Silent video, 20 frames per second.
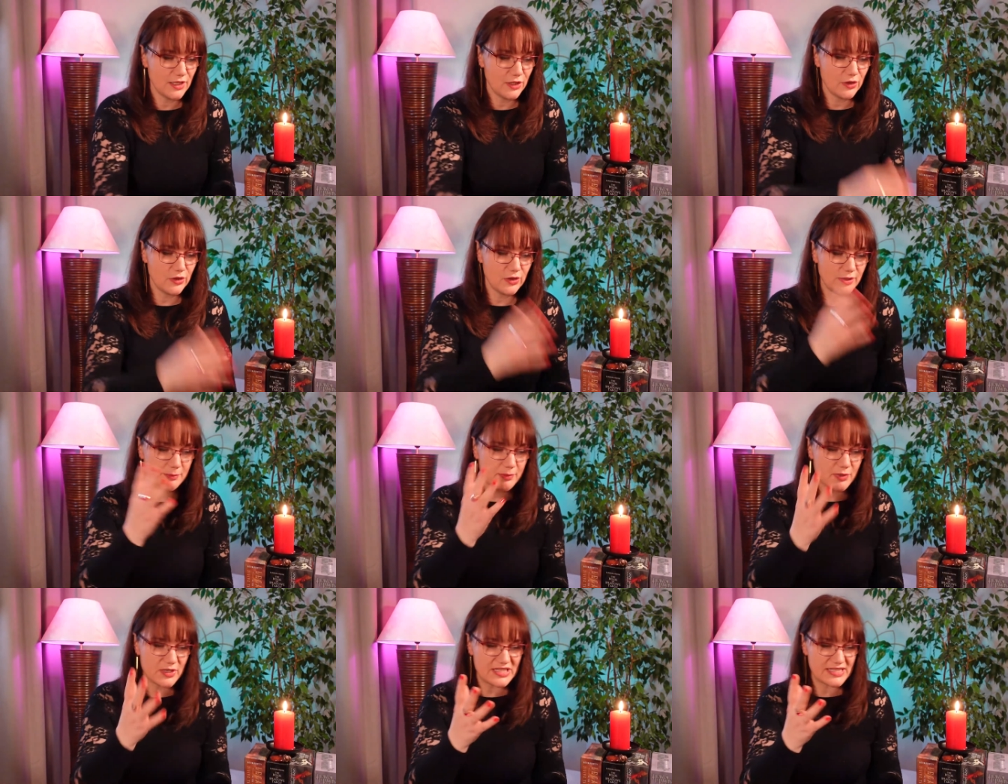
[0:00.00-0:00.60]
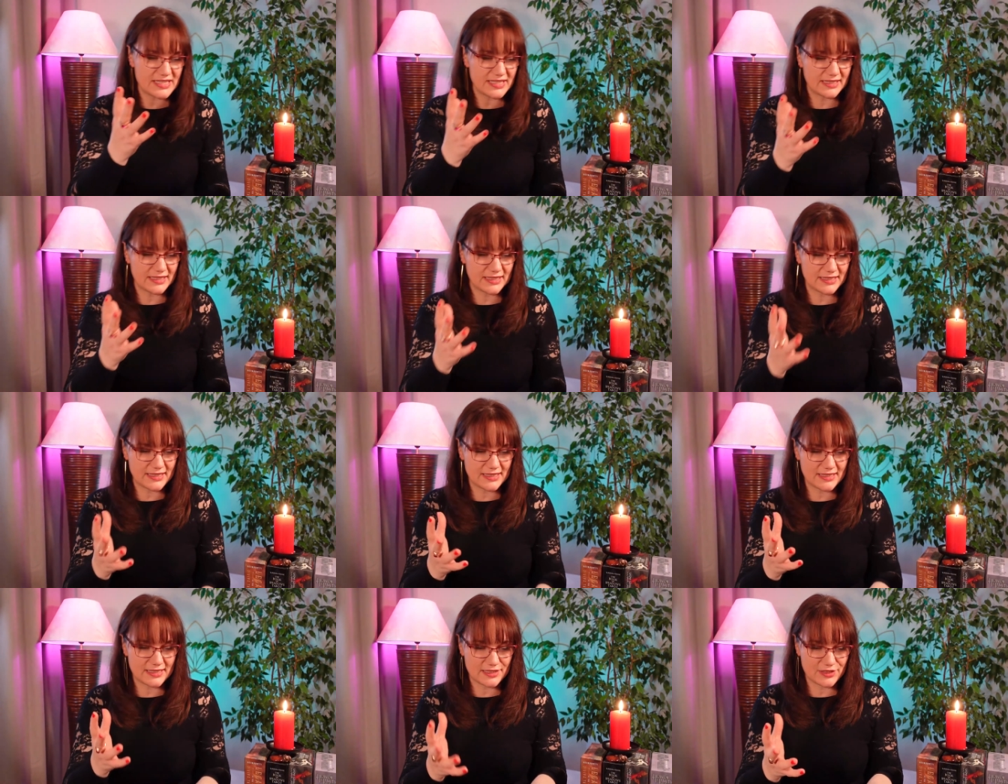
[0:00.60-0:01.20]
You're embracing
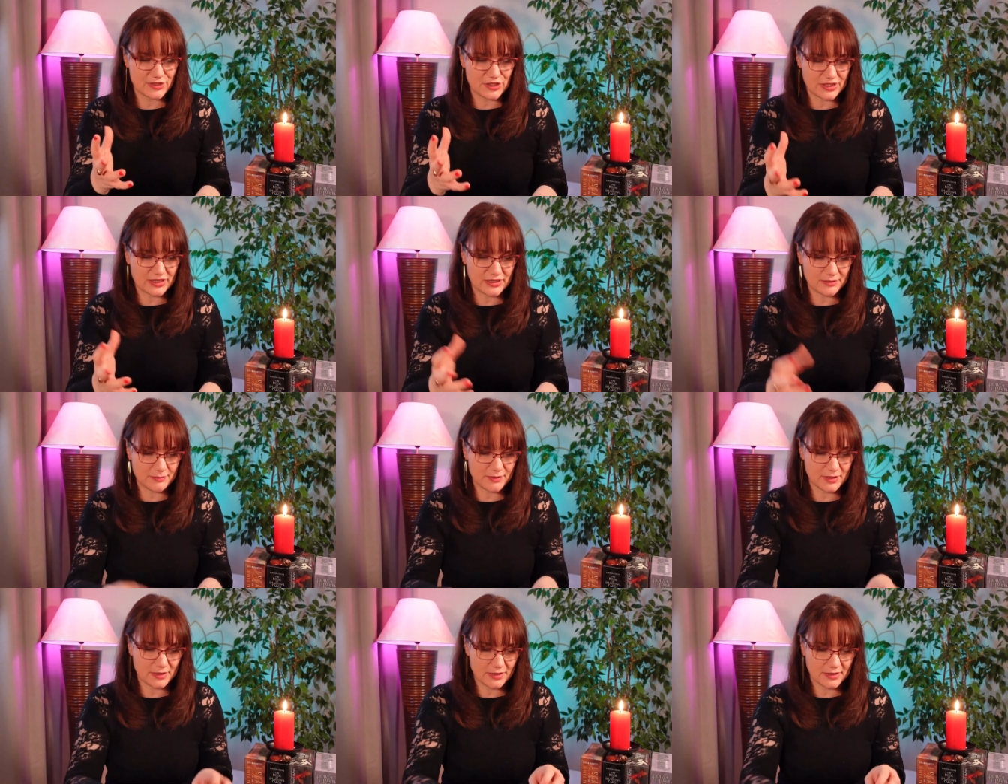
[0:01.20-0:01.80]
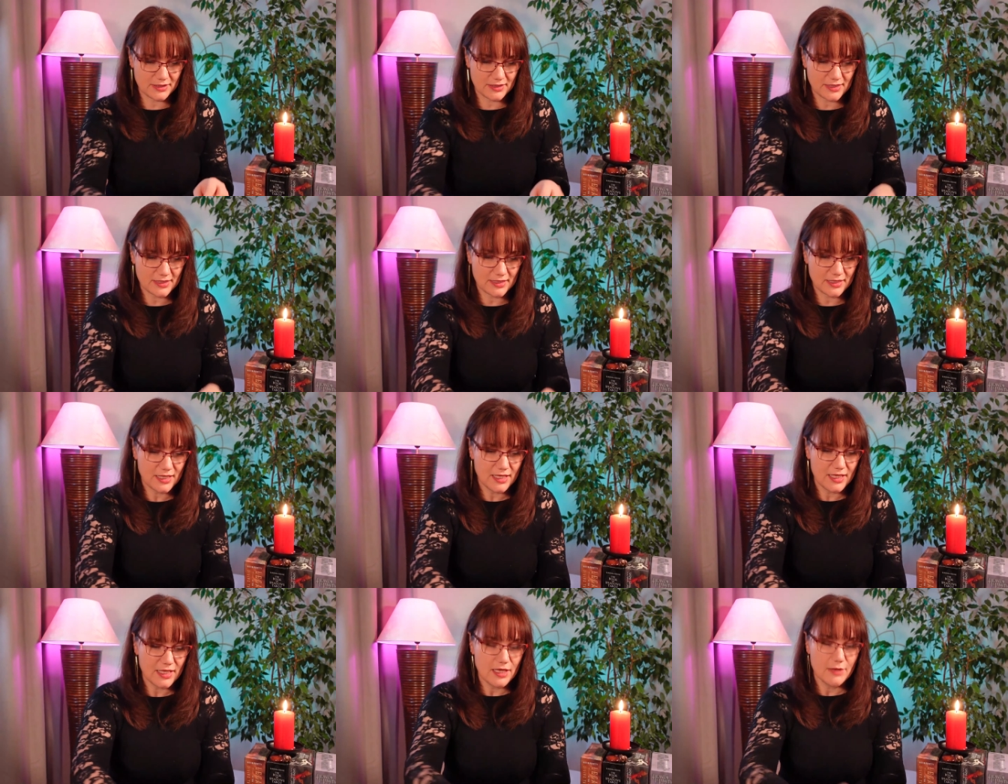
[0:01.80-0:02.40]
that energy at the moment, and
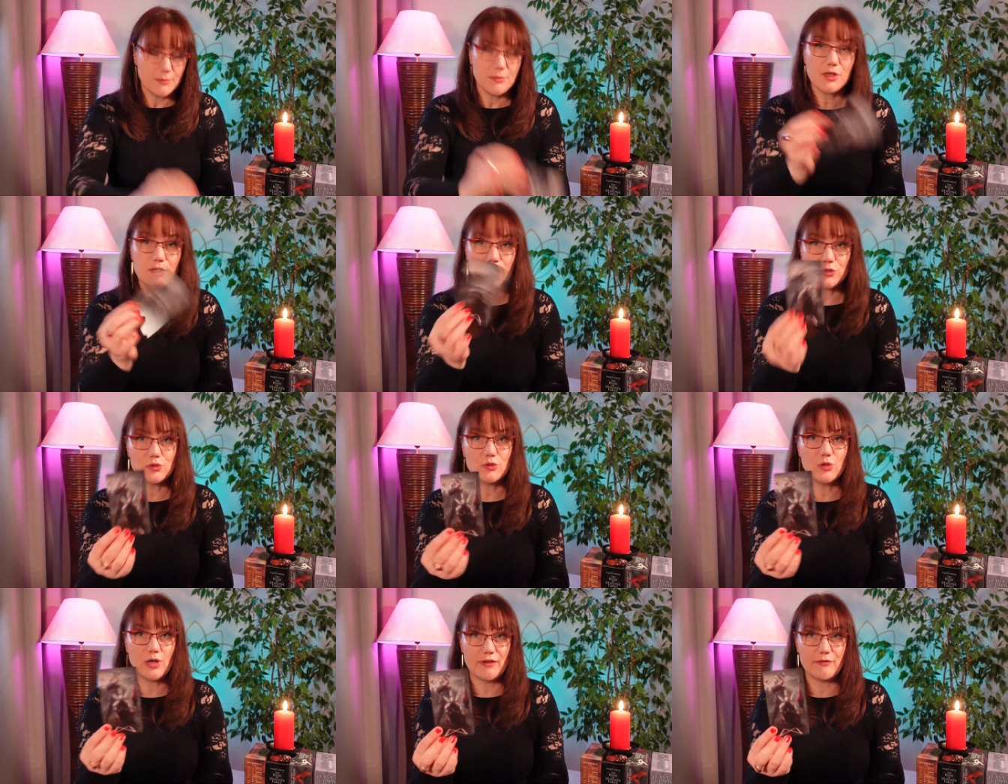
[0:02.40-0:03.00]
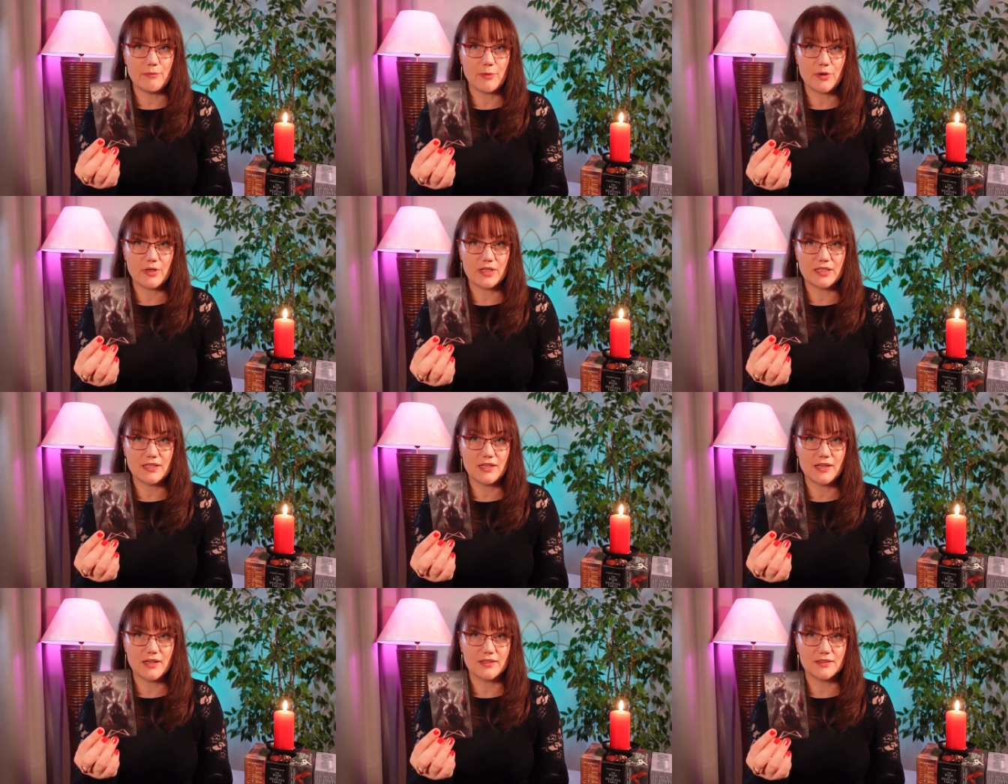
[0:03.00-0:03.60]
because you have broken
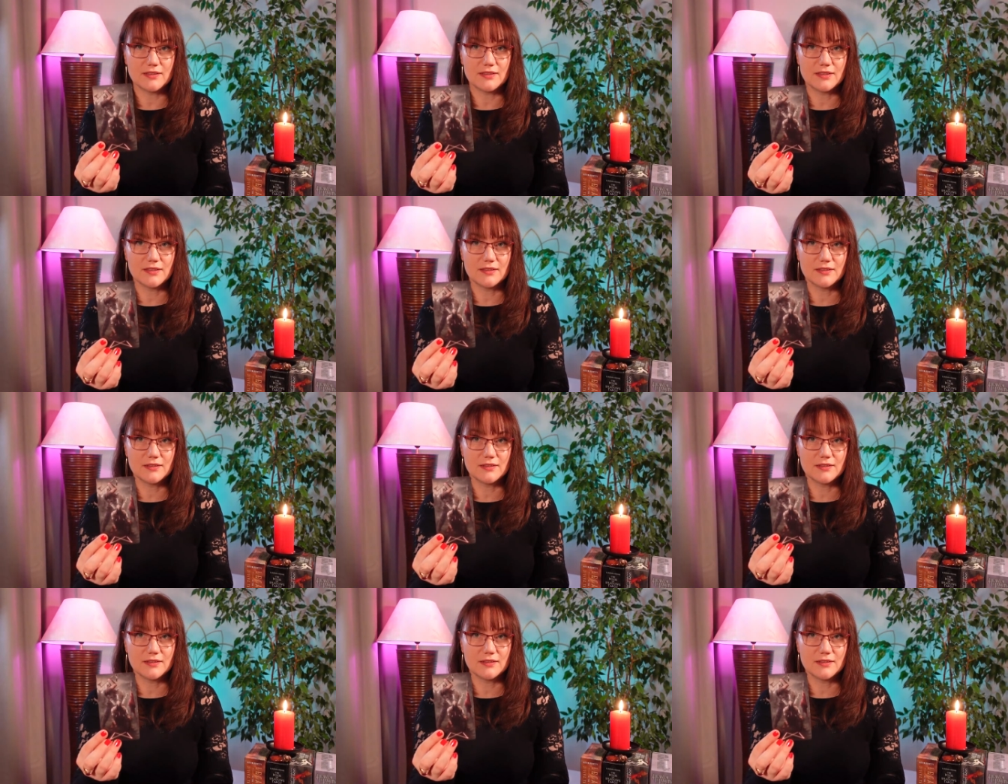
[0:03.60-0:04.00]
heart,